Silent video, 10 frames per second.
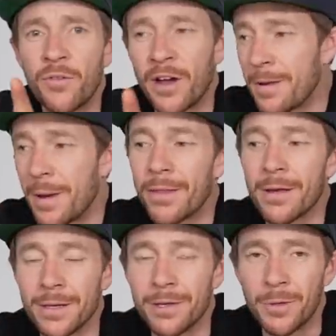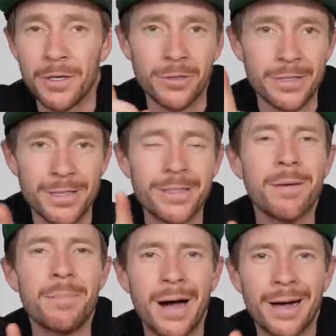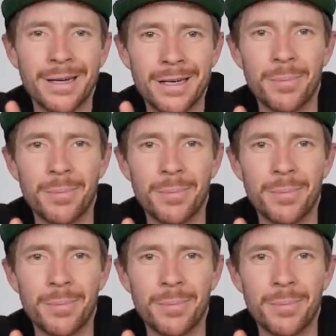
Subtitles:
funny about the Elite wheels is their marketing